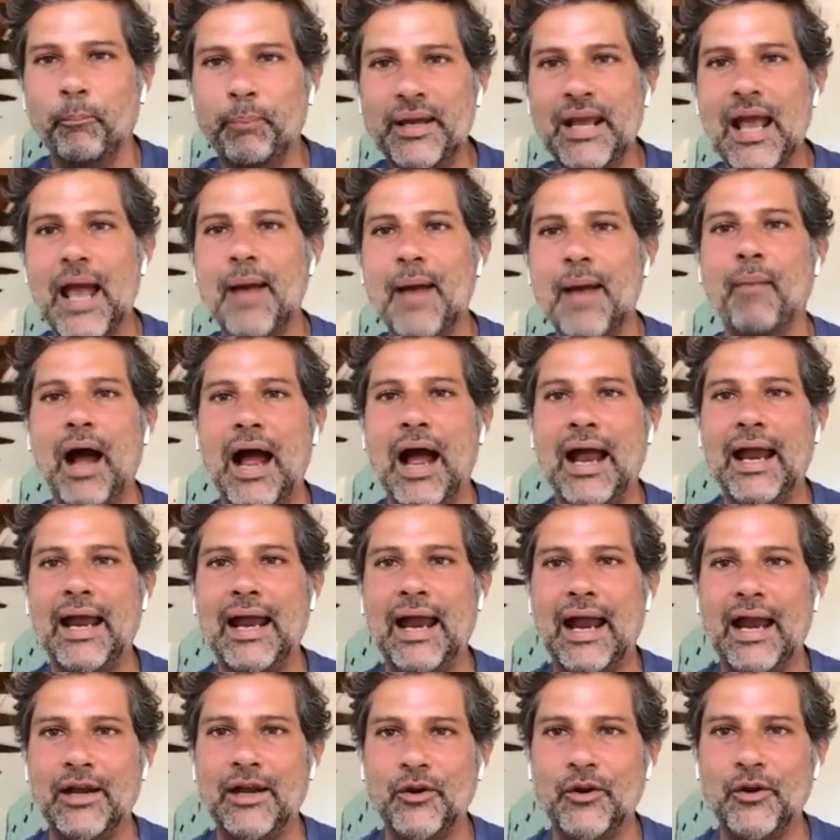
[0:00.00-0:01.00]
your
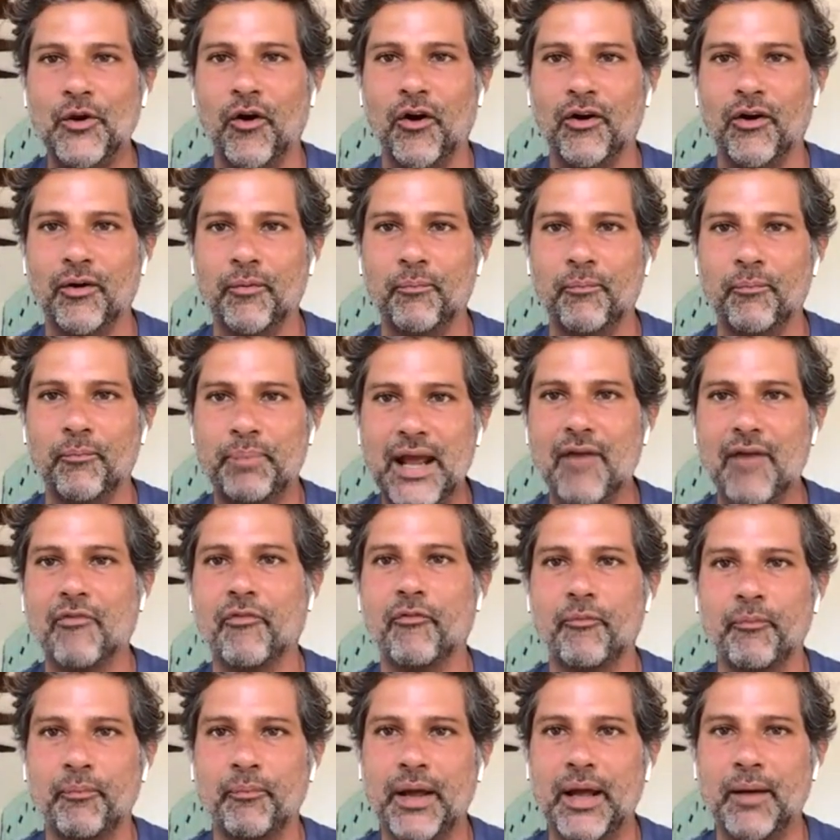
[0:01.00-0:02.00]
BMI and your
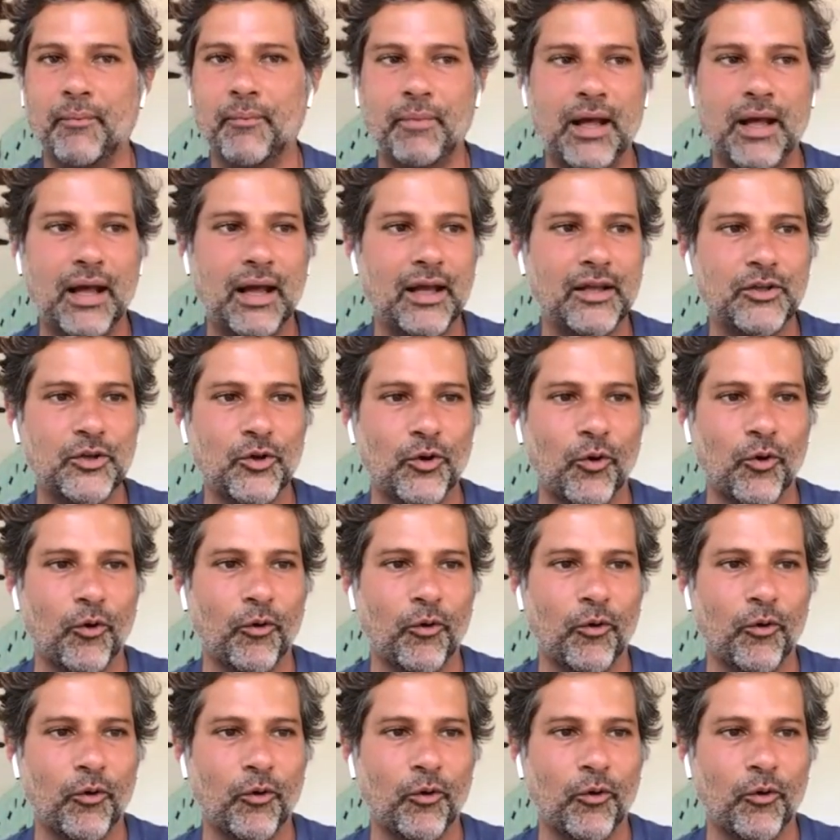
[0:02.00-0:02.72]
BMR,